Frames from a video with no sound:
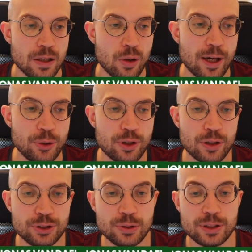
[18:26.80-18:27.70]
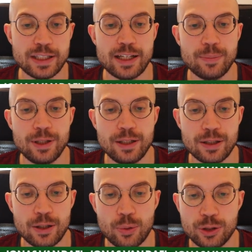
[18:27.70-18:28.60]
Well, you could also tell me
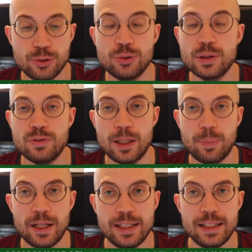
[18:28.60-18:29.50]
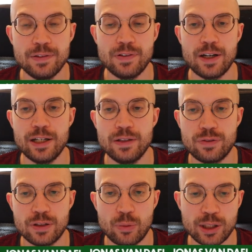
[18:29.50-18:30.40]
what to do if they play
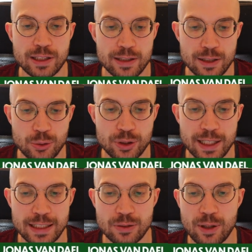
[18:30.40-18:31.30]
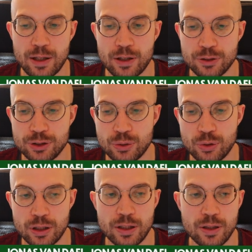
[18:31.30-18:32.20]
e5, what can I do then? Well, I also
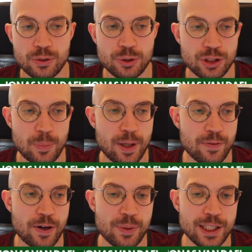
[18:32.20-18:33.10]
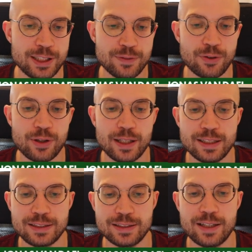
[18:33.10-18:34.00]
cooked up a variation for
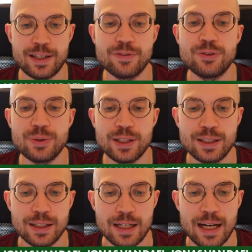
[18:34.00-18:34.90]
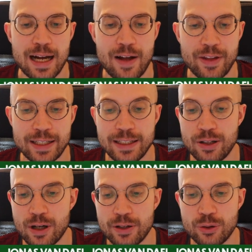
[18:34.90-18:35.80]
this, knight f3, and then
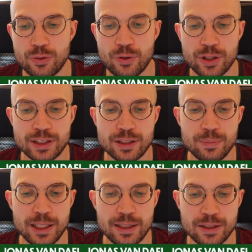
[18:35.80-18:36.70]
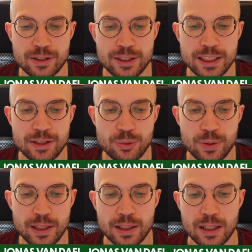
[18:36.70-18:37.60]
here I go for this immediate
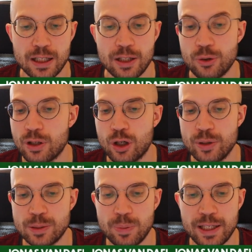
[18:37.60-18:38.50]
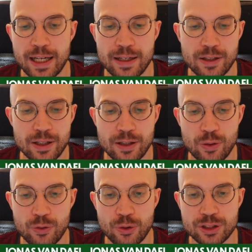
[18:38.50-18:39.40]
g3. You can always play,
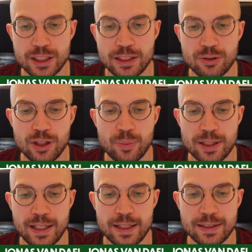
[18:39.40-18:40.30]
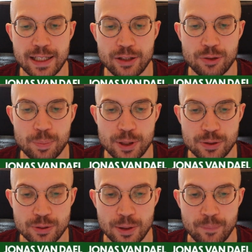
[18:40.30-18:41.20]
of course, d3 when they attack your pawn.